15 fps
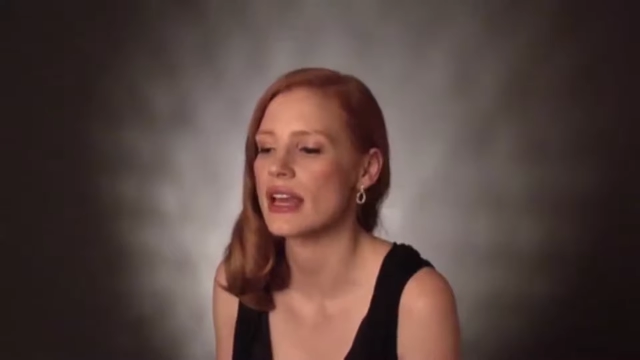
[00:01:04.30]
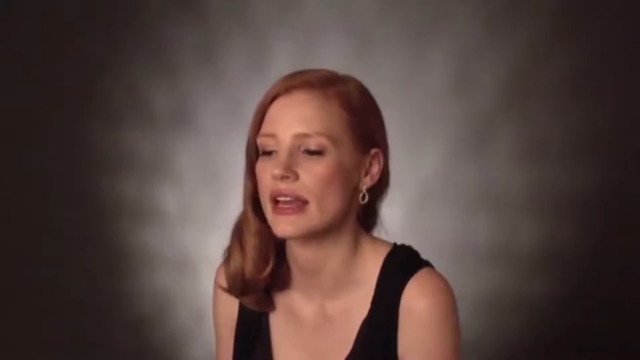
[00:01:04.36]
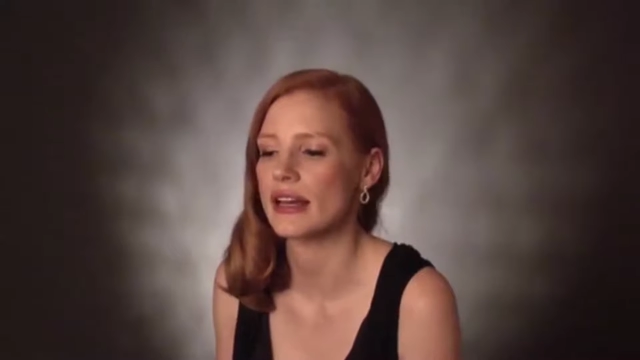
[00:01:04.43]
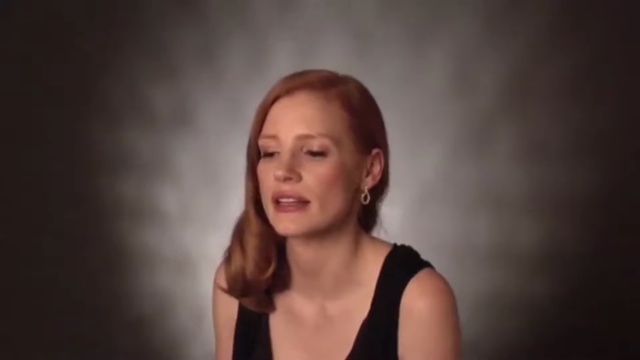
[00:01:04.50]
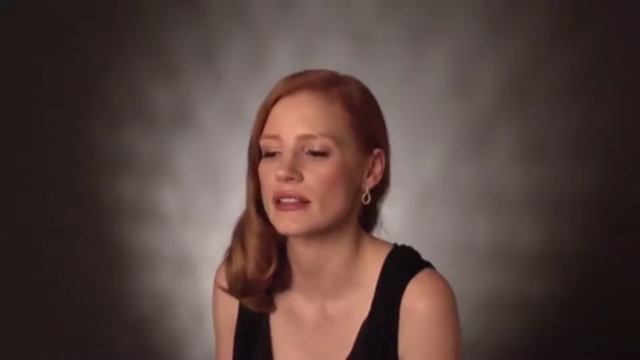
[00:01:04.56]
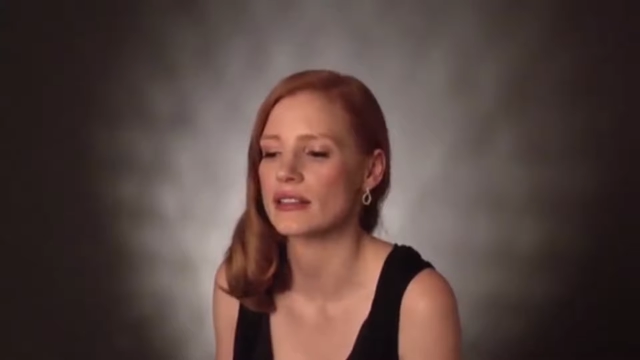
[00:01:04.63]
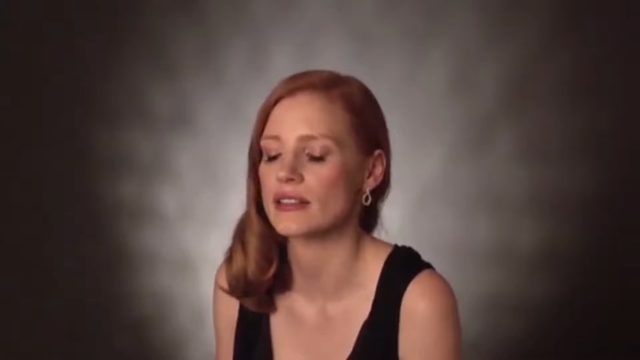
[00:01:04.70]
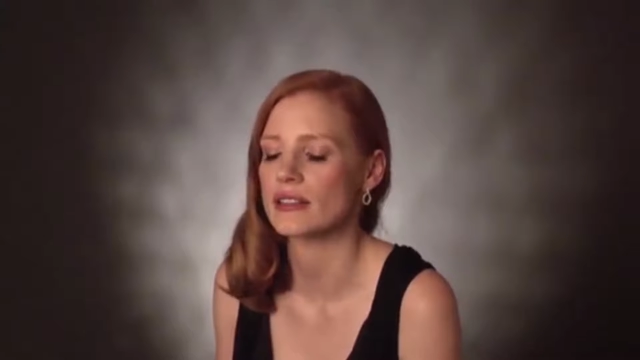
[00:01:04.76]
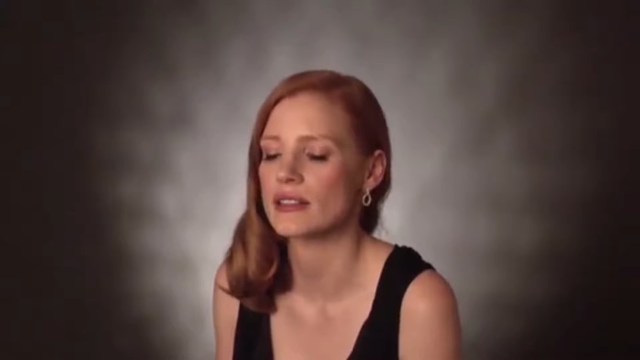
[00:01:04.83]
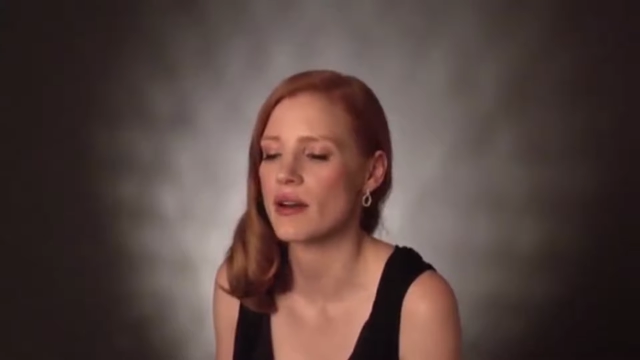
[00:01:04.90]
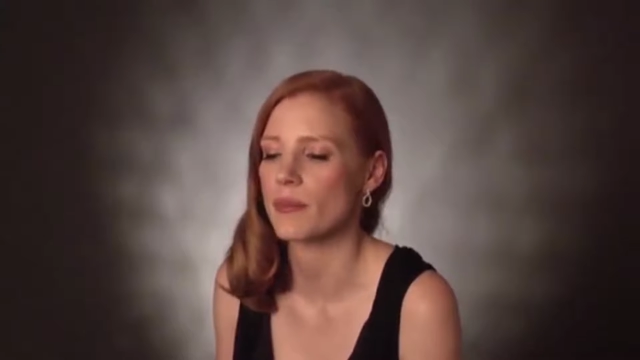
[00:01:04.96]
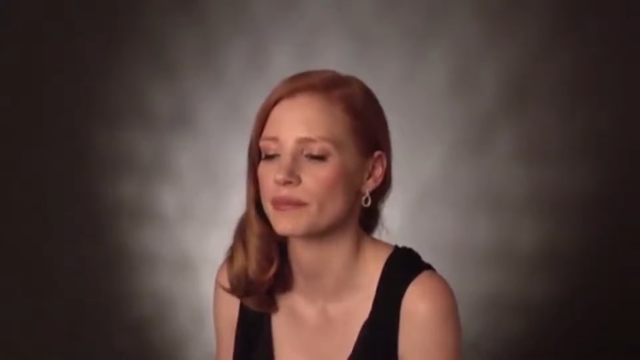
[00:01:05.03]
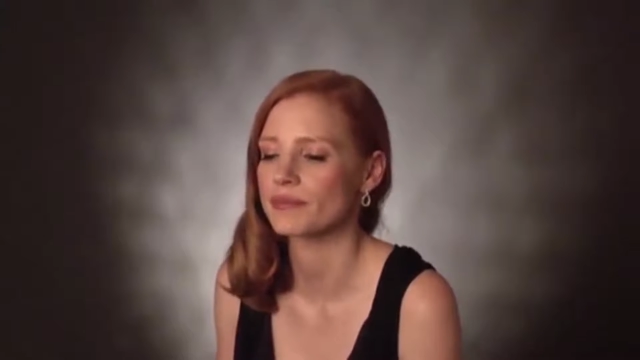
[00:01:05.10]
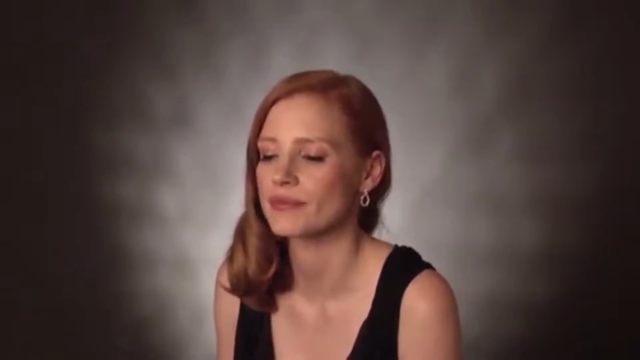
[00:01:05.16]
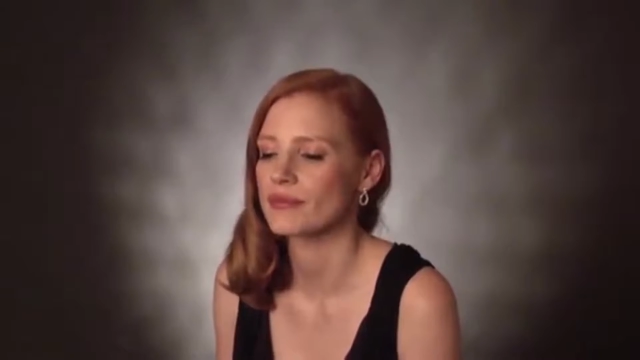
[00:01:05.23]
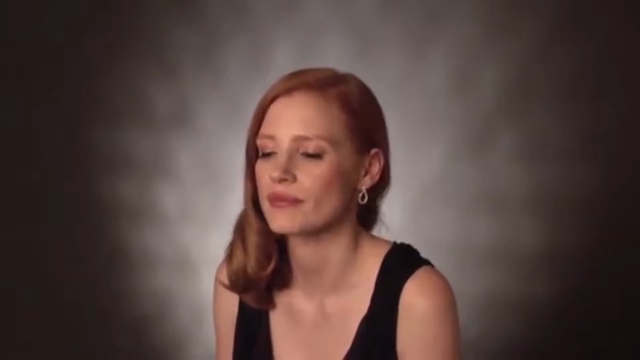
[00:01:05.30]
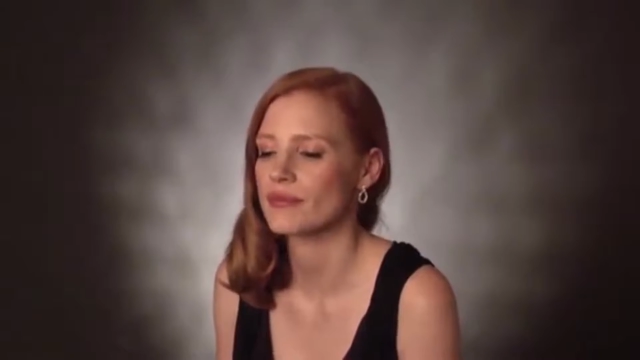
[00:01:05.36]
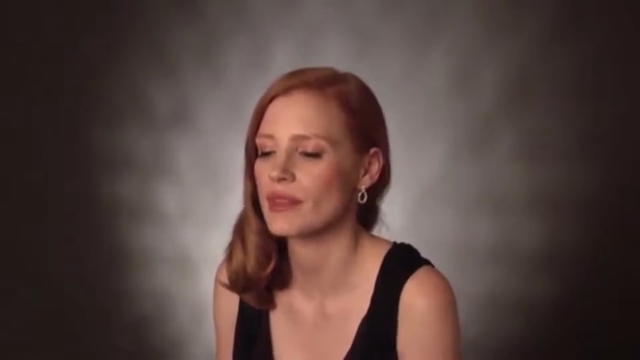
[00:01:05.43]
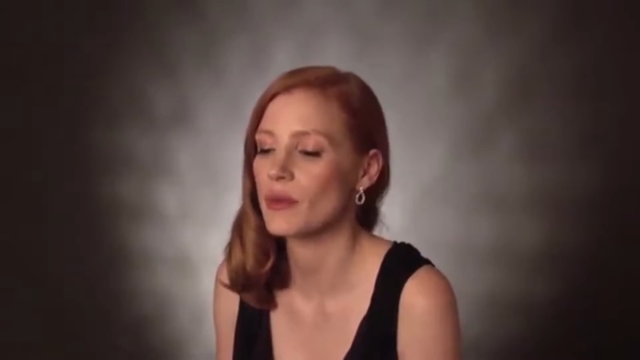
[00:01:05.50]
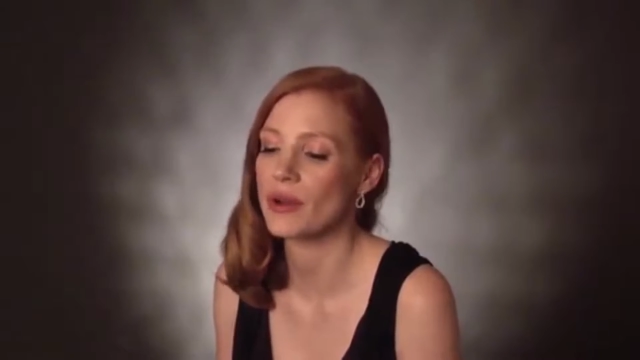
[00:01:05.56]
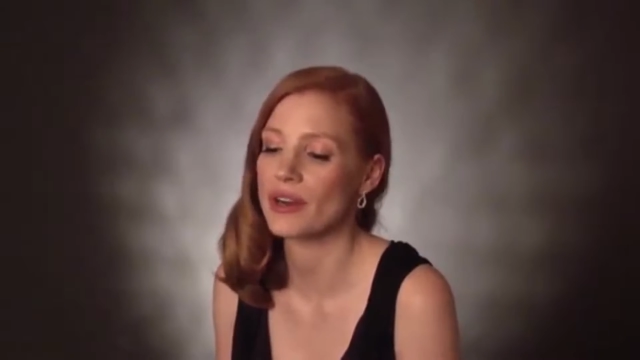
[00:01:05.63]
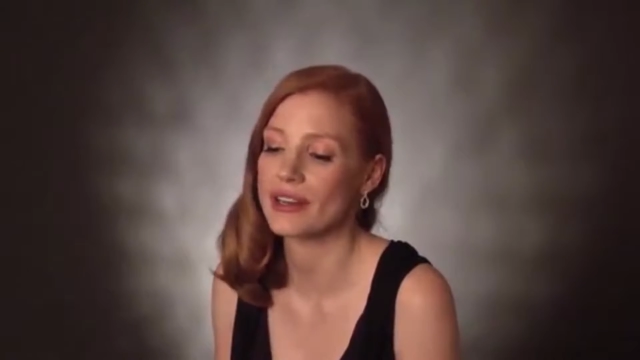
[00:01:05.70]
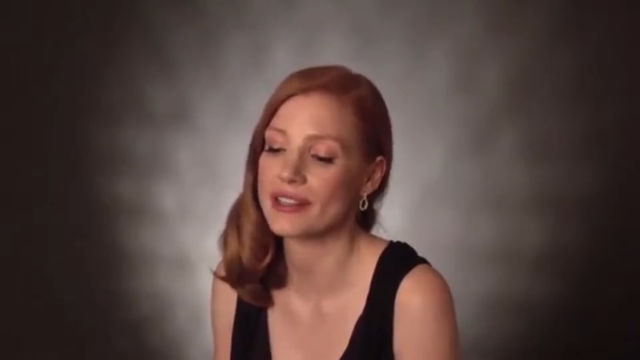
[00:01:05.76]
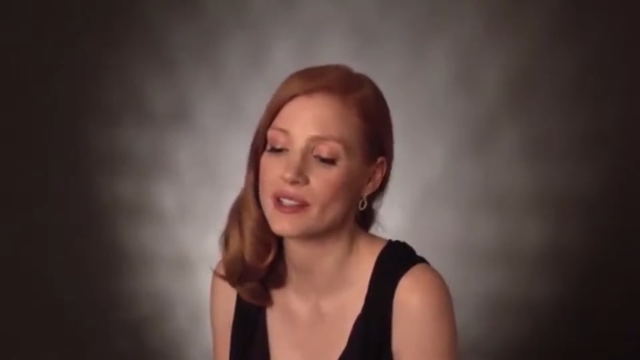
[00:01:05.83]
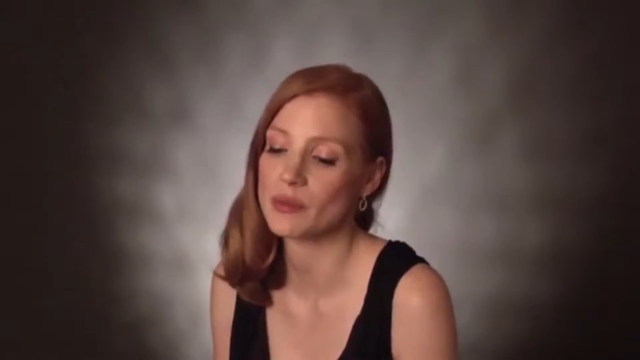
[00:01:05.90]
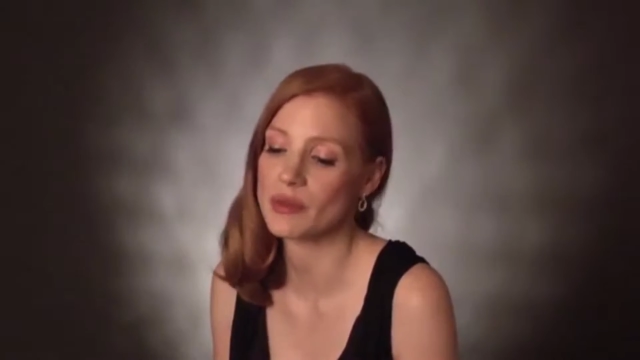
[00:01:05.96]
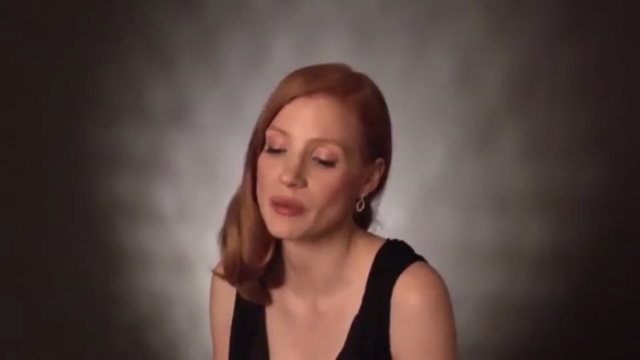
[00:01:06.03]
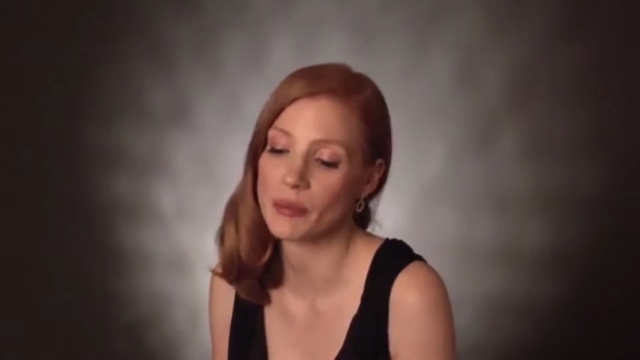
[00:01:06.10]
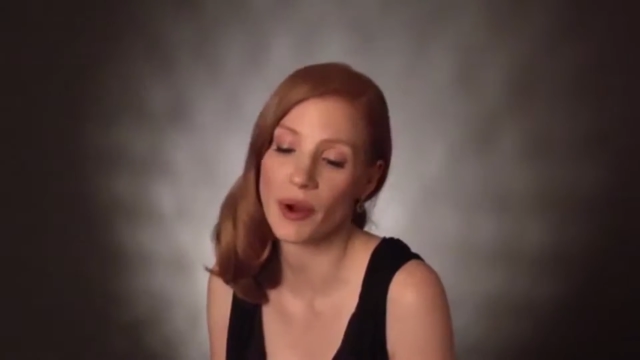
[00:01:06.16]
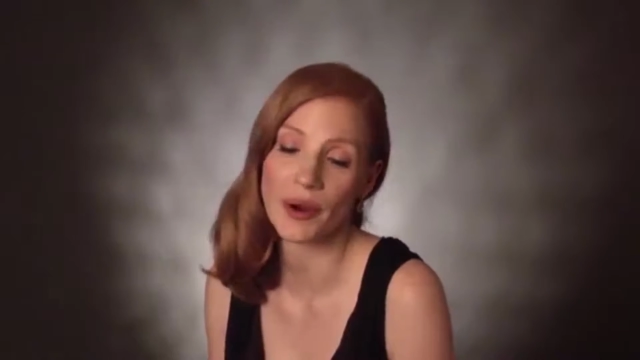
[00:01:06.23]
and me wanting to
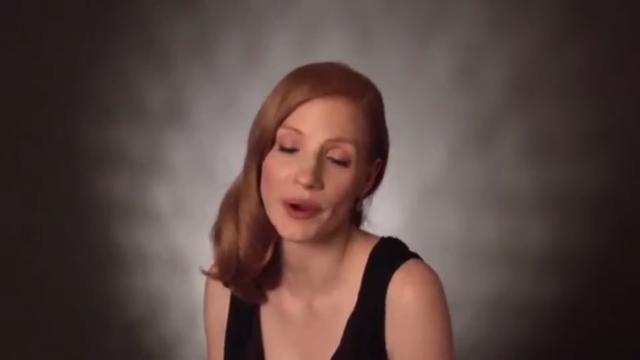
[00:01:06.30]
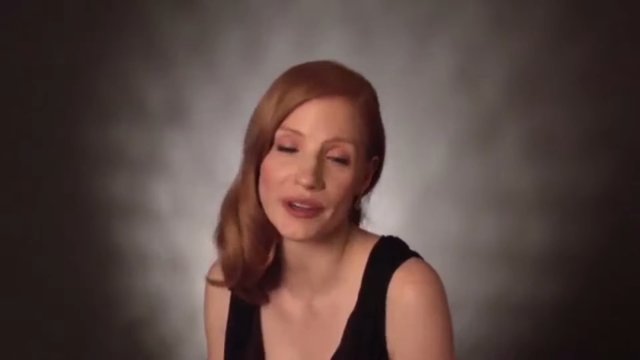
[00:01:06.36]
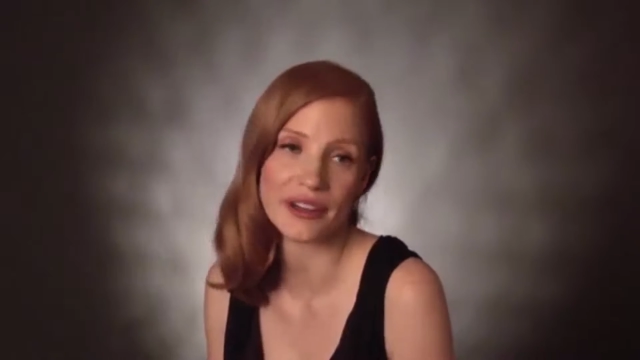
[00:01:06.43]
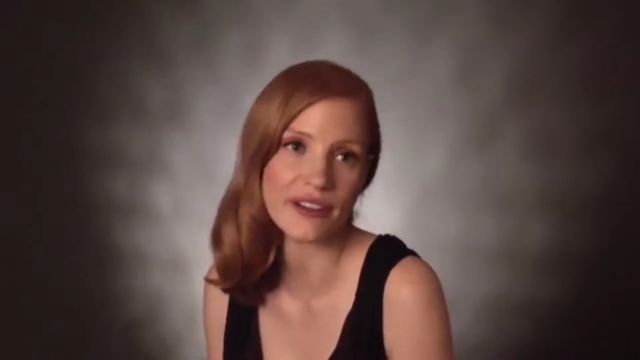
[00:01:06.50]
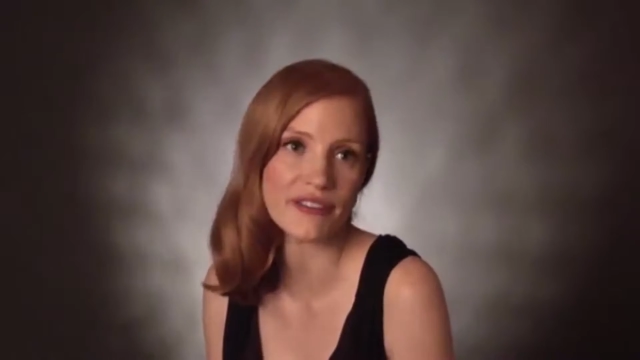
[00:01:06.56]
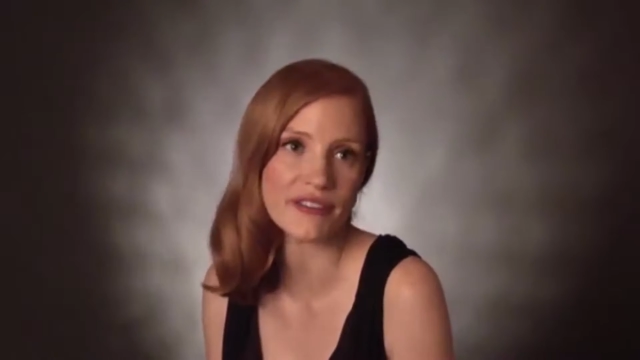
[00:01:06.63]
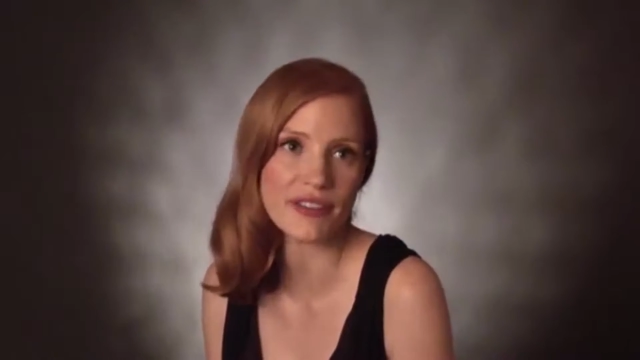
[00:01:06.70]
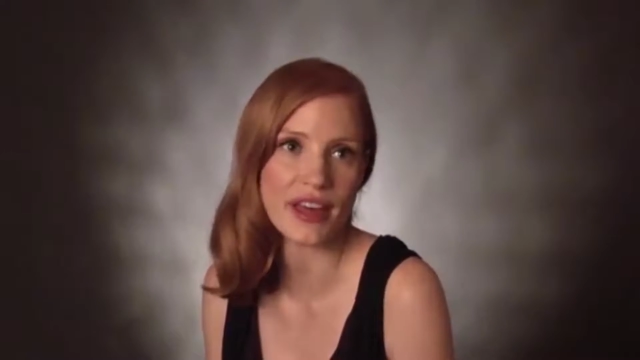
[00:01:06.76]
be a part of